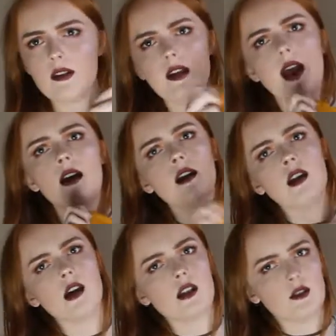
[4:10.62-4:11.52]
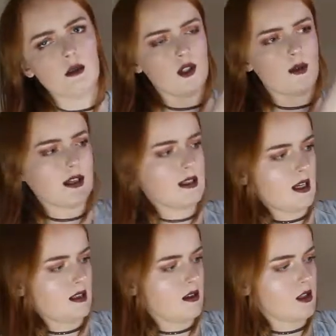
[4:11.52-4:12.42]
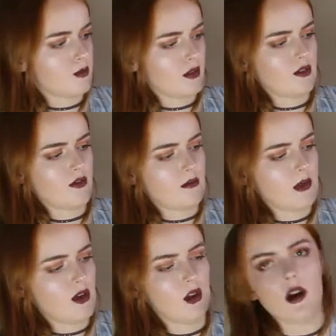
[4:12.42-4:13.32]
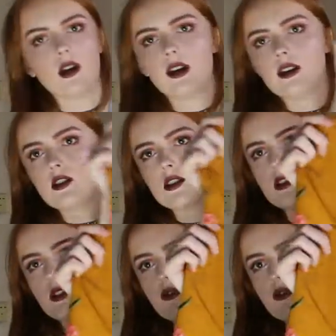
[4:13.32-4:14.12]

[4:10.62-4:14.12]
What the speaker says: yeah. This one was £26, and this one's from New Look, and it's just a